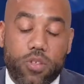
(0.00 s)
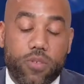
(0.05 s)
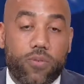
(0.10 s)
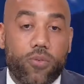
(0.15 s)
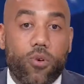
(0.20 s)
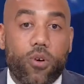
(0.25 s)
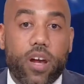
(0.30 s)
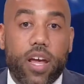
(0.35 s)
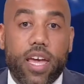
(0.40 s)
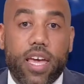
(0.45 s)

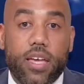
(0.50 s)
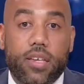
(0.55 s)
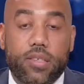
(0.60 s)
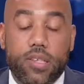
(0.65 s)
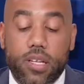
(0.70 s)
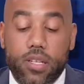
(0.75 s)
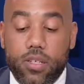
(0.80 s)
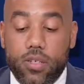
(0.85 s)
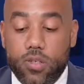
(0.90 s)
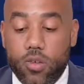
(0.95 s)
for
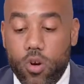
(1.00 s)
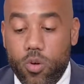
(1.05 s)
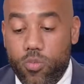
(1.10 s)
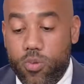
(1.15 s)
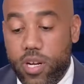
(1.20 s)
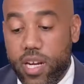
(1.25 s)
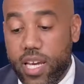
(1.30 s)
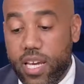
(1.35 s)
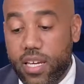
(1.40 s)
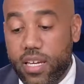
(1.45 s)
ASL
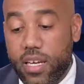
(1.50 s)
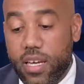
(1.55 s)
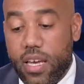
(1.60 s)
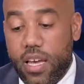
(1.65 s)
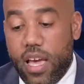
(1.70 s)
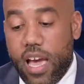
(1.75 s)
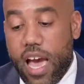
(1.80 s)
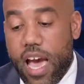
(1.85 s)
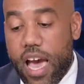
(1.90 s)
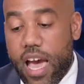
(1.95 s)
interpreting
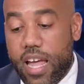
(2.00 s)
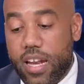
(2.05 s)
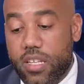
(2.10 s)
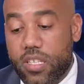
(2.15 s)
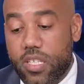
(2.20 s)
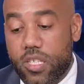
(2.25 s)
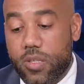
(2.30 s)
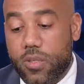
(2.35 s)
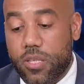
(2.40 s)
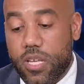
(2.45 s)
and
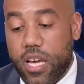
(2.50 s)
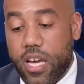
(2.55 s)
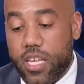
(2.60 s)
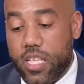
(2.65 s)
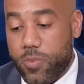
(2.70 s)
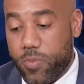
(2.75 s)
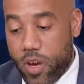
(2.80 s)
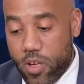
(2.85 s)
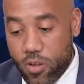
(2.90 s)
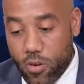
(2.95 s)
a
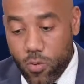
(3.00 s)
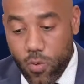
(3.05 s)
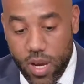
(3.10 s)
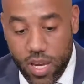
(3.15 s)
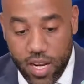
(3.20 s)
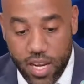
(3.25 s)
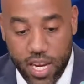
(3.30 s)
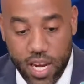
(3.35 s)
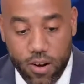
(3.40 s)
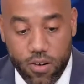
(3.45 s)
special
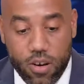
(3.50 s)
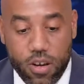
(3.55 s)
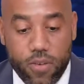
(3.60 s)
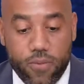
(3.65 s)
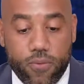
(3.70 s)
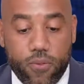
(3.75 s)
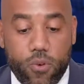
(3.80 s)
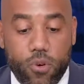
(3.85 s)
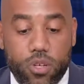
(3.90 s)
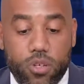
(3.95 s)
waiting area
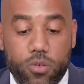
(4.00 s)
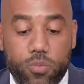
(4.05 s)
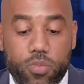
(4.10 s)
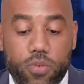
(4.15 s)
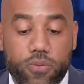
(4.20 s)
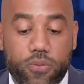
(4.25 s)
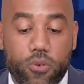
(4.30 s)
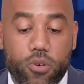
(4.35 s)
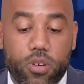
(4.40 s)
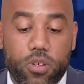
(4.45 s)
for you
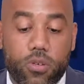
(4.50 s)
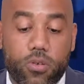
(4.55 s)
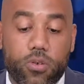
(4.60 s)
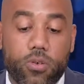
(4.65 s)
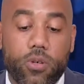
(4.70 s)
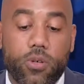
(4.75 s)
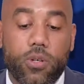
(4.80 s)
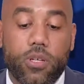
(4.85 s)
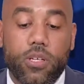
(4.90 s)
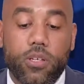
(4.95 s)
before
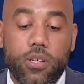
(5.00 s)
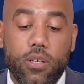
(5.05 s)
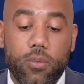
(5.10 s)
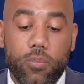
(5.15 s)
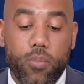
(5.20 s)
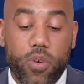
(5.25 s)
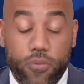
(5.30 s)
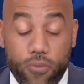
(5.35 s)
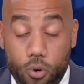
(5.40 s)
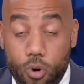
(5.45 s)

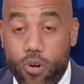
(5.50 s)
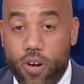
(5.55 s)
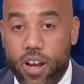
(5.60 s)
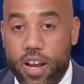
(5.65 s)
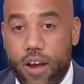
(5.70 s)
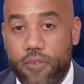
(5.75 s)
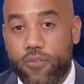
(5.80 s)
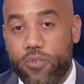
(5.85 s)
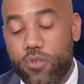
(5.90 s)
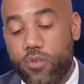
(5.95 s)
and
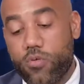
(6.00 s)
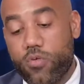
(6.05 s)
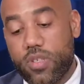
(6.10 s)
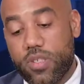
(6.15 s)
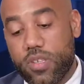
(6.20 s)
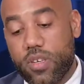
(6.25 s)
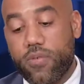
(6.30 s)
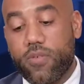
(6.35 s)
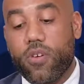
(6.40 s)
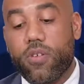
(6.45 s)
after you
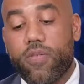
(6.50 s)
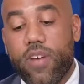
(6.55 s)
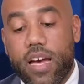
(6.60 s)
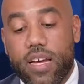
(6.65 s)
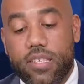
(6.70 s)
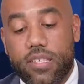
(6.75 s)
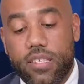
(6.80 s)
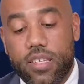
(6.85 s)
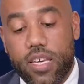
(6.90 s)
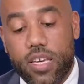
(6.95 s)
receive your
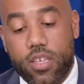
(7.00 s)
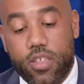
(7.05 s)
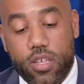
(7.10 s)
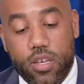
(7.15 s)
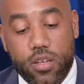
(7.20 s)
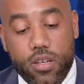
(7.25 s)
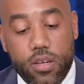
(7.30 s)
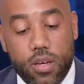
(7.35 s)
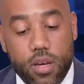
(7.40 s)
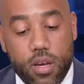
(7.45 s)

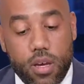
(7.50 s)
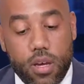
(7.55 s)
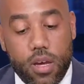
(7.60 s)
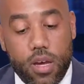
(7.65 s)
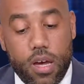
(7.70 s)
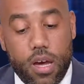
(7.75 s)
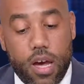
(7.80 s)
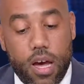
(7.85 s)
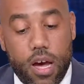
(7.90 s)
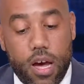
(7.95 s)
vaccination.
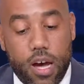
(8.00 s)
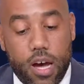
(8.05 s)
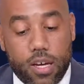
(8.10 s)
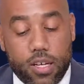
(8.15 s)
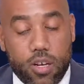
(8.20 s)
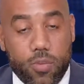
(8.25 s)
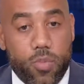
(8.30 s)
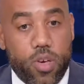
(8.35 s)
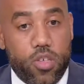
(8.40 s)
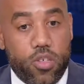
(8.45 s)

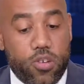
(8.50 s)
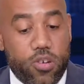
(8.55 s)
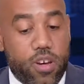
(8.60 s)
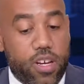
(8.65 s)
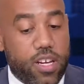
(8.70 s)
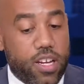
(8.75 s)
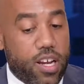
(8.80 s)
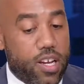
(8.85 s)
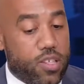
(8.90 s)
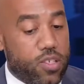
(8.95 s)
Commissioner
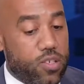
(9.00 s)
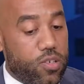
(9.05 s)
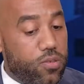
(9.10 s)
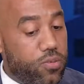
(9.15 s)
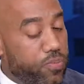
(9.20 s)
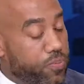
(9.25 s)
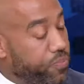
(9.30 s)
Encarnacion.